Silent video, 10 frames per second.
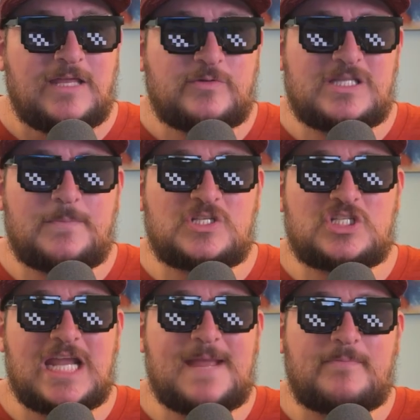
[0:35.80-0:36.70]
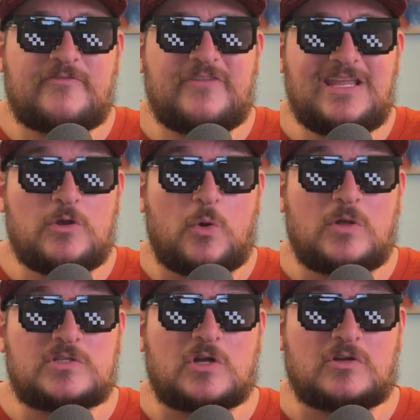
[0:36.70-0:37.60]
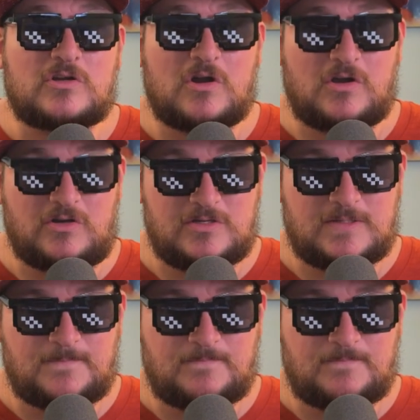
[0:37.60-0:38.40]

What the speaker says: It was the Machamp V Alt Art card.